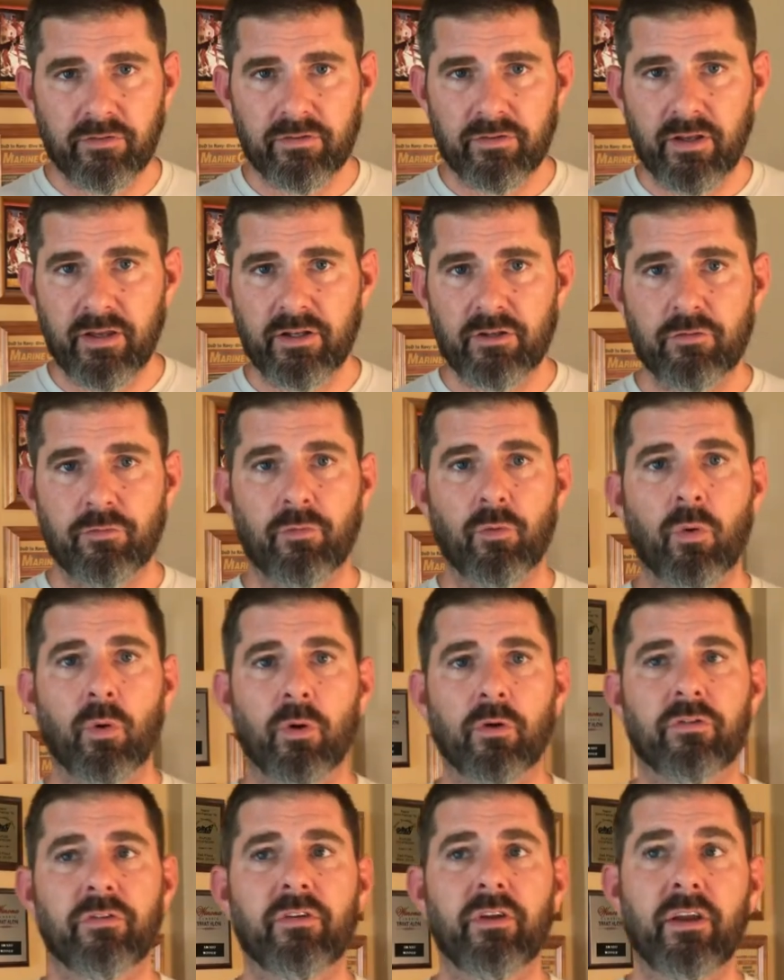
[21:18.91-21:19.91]
stage
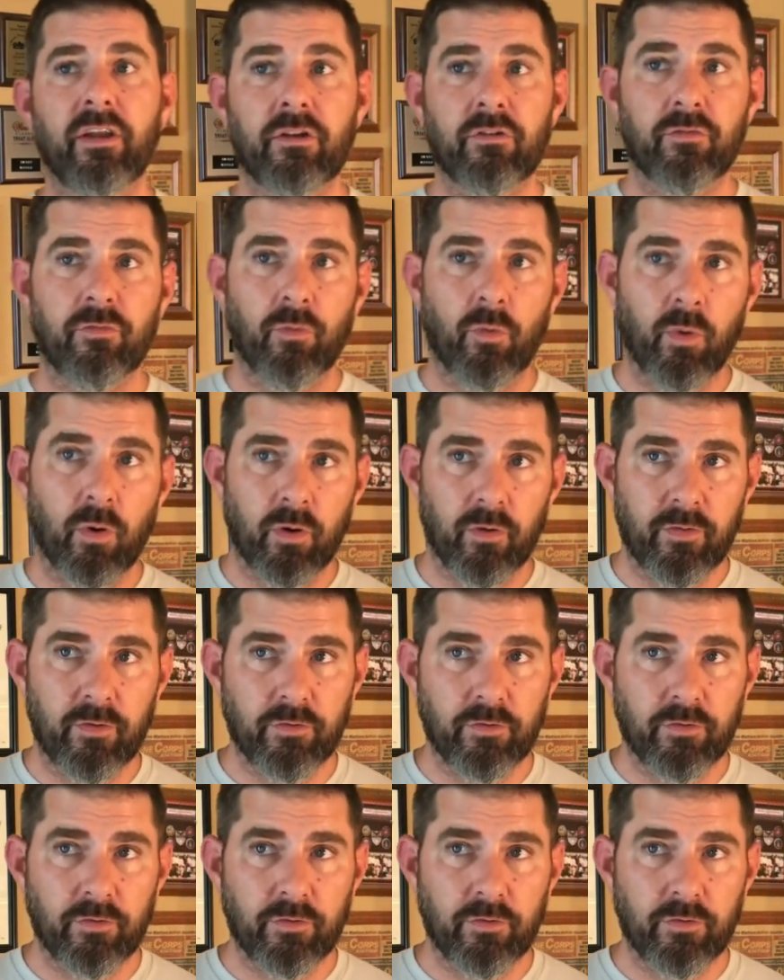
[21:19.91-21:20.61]
four. Stage four,